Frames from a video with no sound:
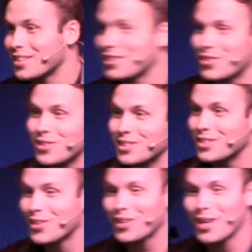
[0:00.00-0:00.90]
right? They're doing
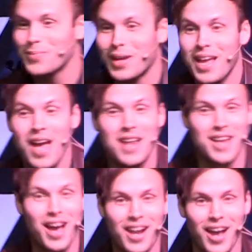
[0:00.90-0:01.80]
so good, but
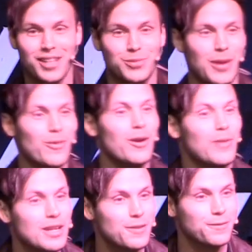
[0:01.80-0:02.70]
not us.
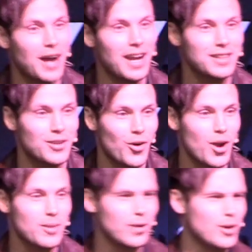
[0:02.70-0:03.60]
We defied the
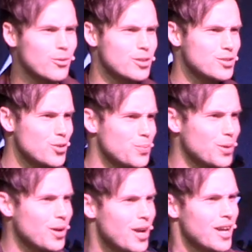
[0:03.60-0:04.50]
norm, and we were
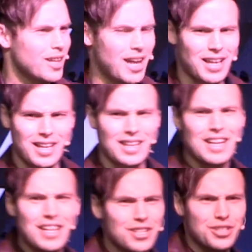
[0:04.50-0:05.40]
super like
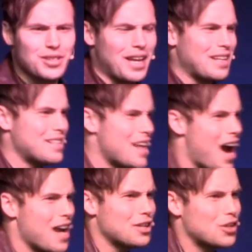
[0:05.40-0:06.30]
eating just like
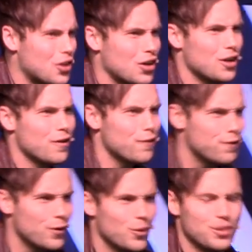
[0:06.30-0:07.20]
not good
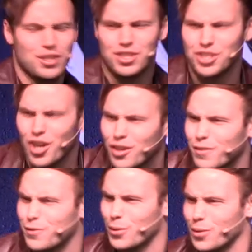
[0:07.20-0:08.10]
food, just junk
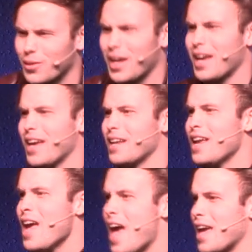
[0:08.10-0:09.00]
food, okay?
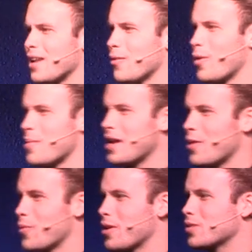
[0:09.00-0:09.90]
And what made
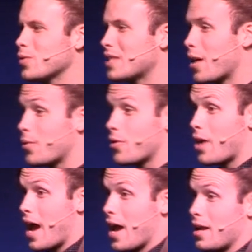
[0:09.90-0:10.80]
it worse was that we were